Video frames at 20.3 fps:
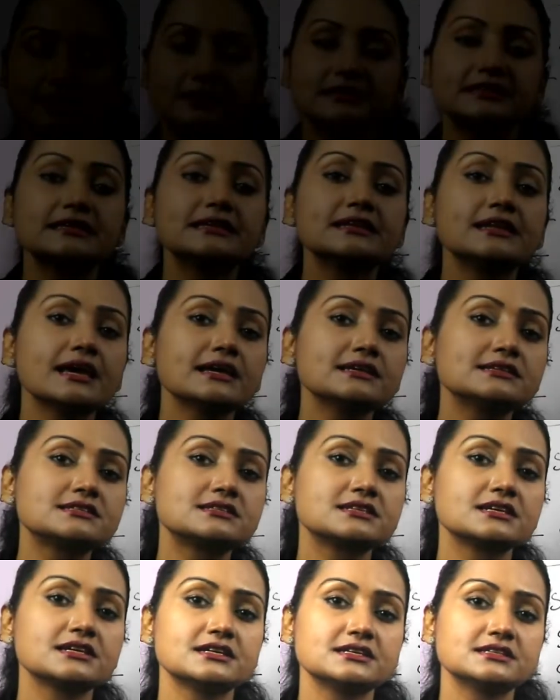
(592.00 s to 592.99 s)
The
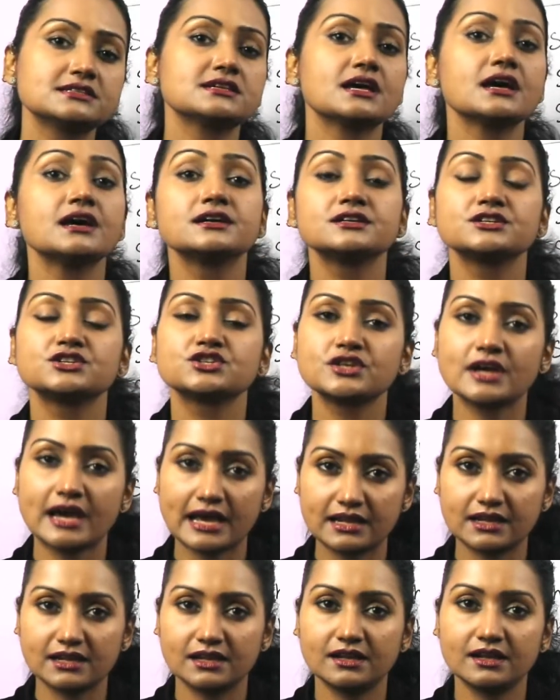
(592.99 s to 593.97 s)
next is
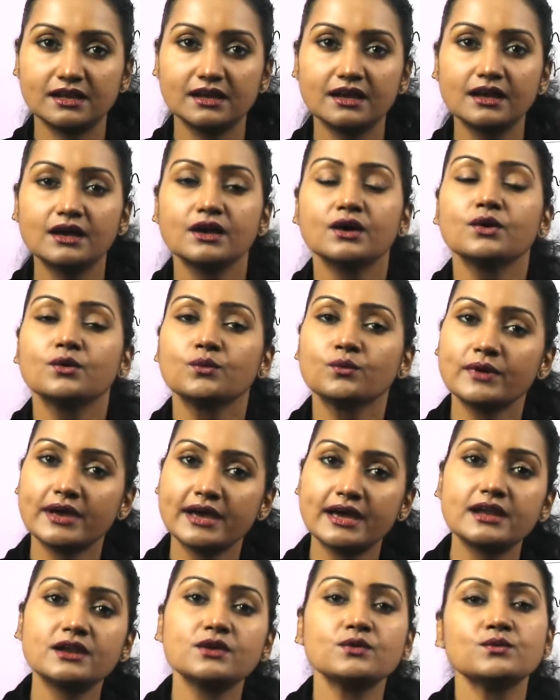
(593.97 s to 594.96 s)
shall,
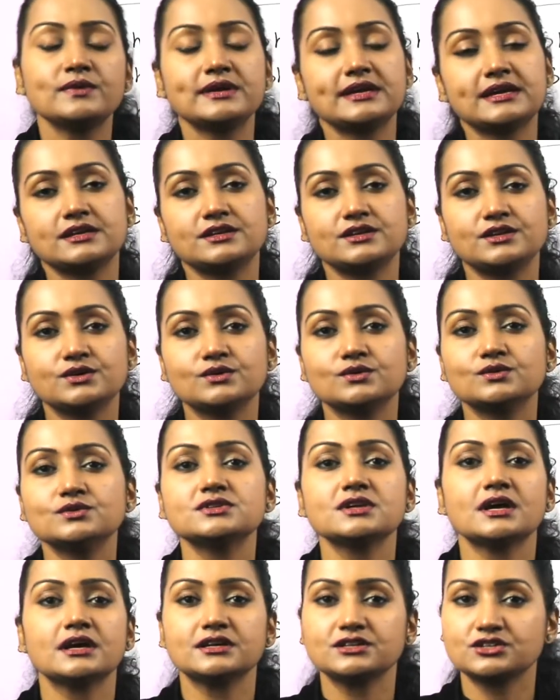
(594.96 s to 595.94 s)
where we can
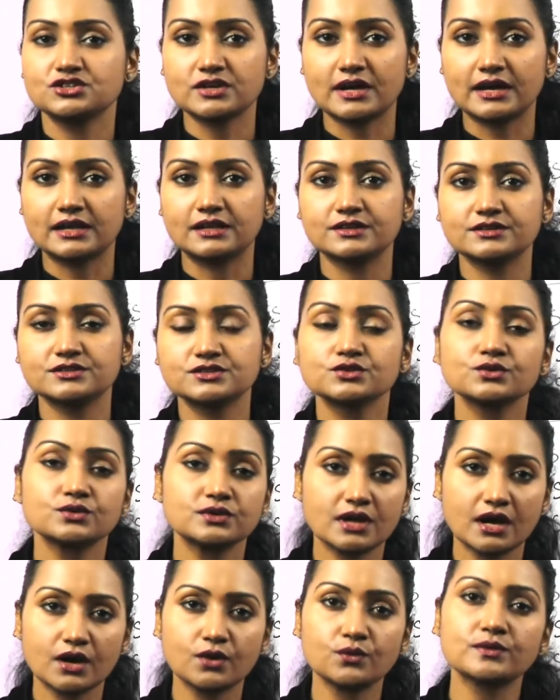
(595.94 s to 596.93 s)
use shall. So
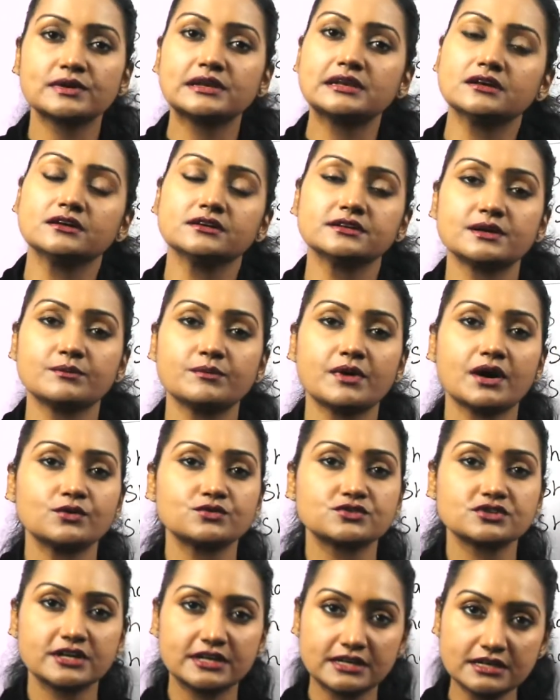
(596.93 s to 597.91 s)
now we'll learn
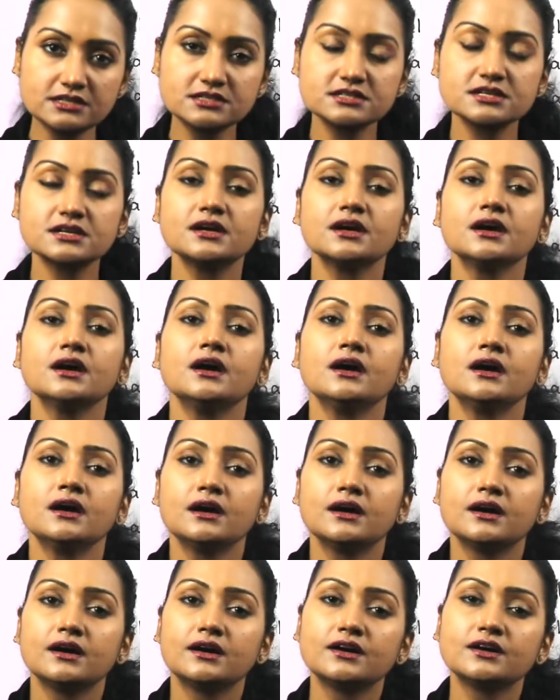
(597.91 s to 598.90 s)
about it.
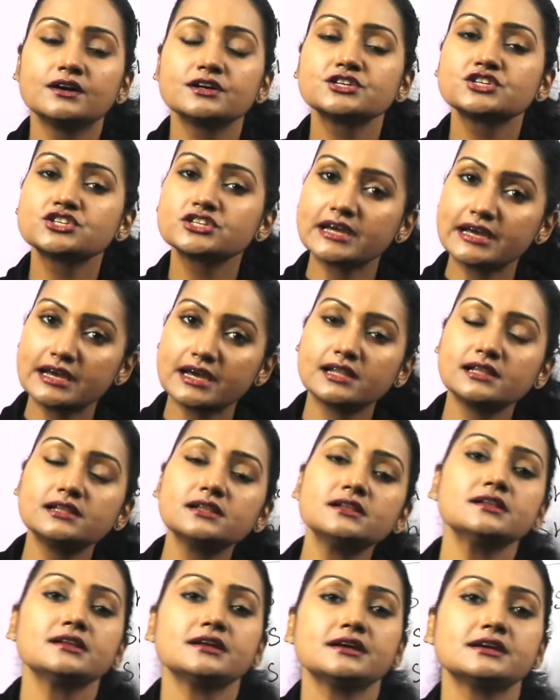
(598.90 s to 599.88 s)

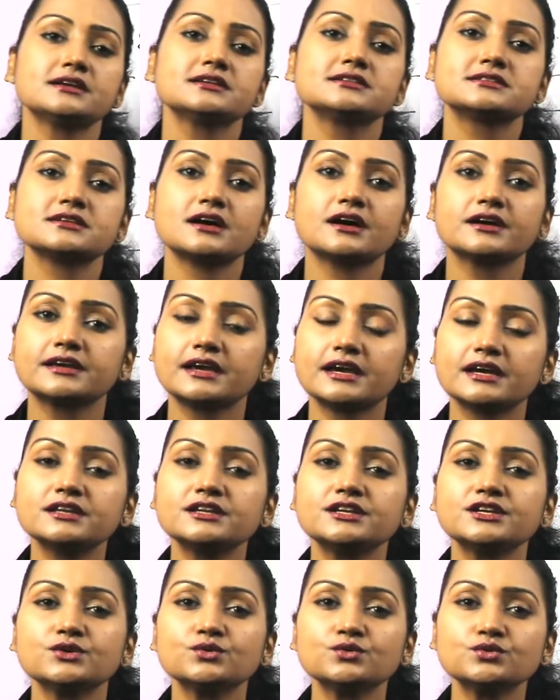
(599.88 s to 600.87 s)
Shall is
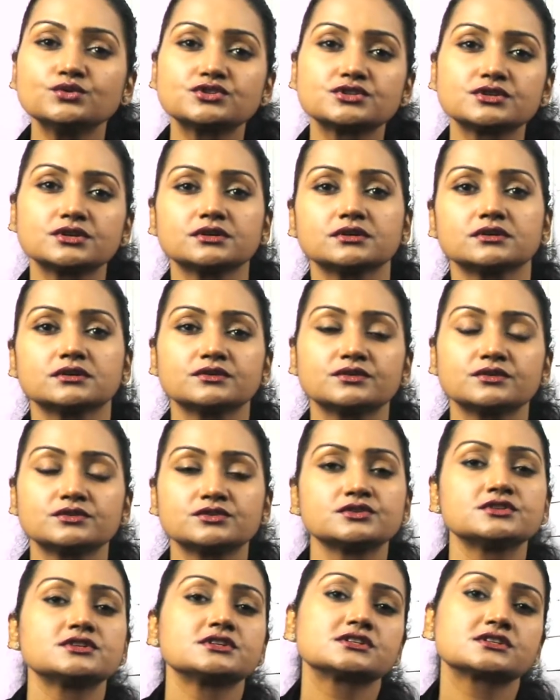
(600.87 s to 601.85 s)
again used
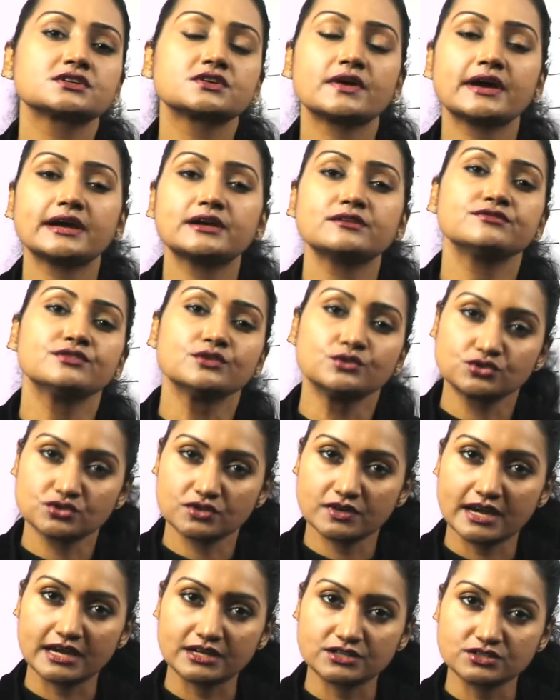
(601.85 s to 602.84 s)
to describe
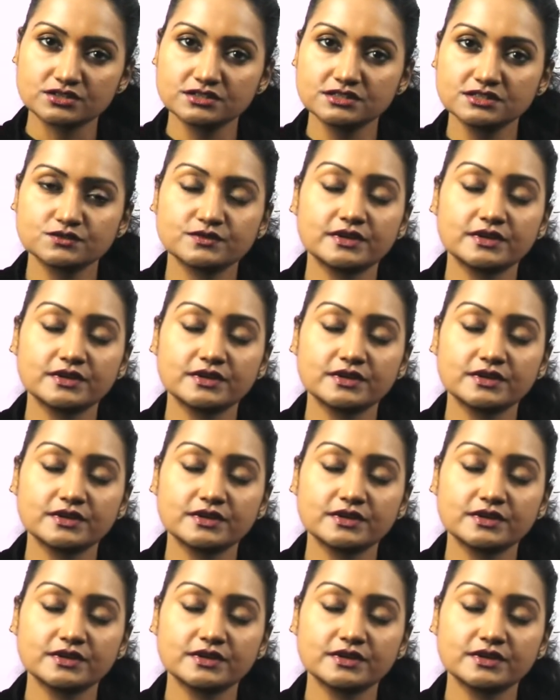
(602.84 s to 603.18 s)
future actions.